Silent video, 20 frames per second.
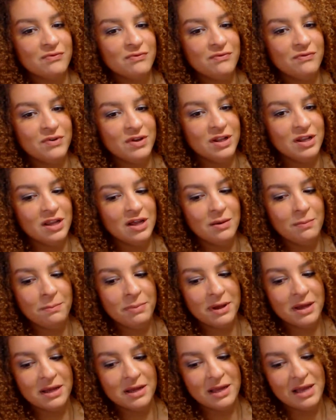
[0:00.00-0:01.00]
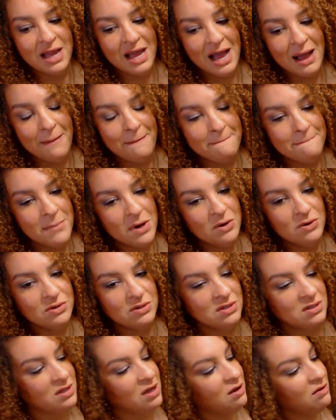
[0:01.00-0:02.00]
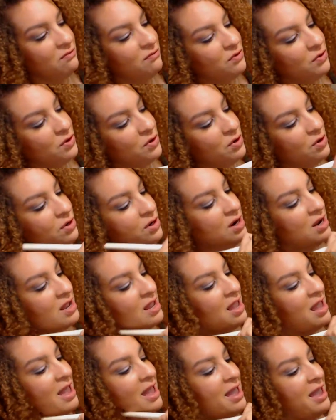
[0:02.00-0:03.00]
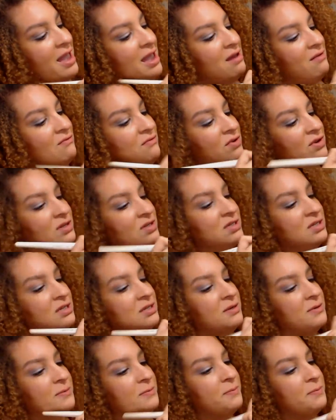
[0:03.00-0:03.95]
fill up most of your canvas.